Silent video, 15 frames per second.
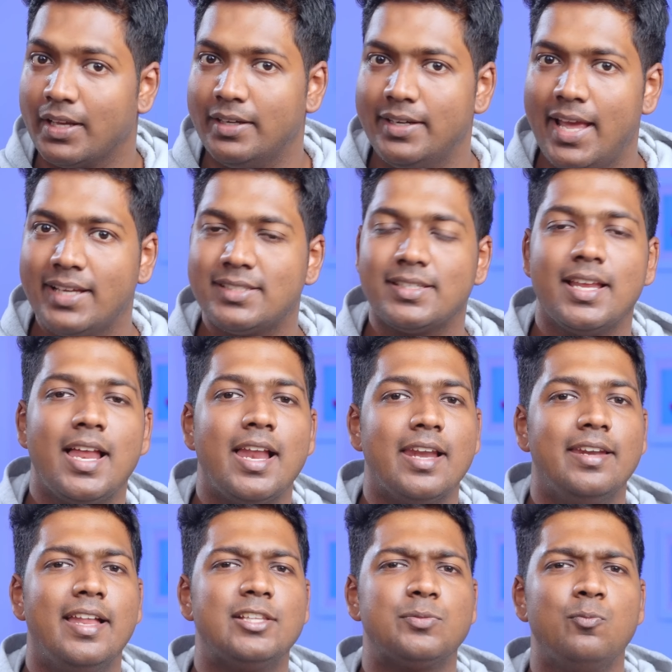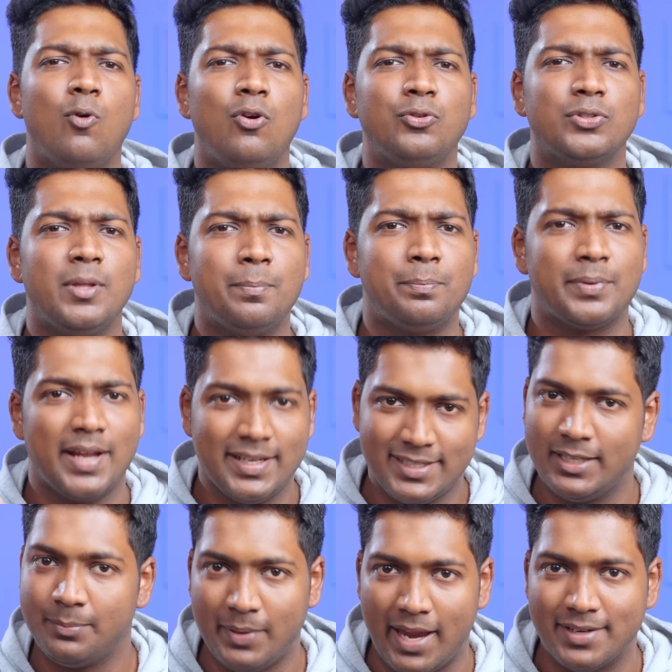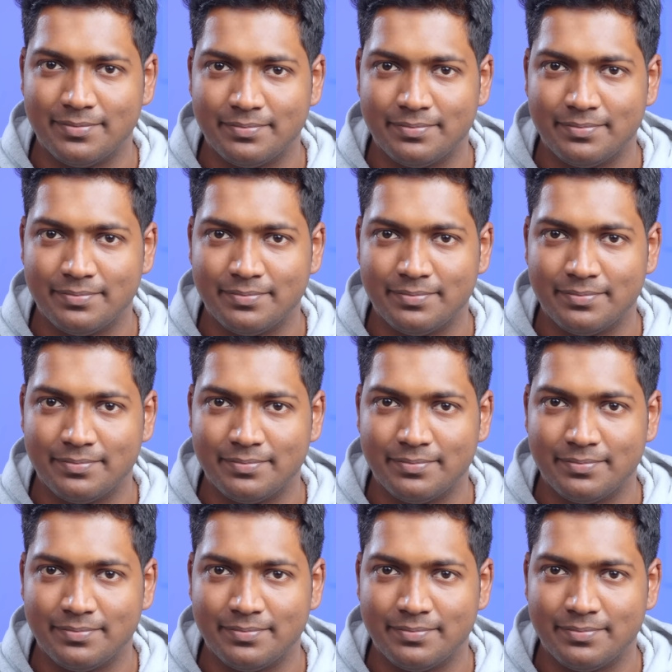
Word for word: Next, let's move on to the pricing plan.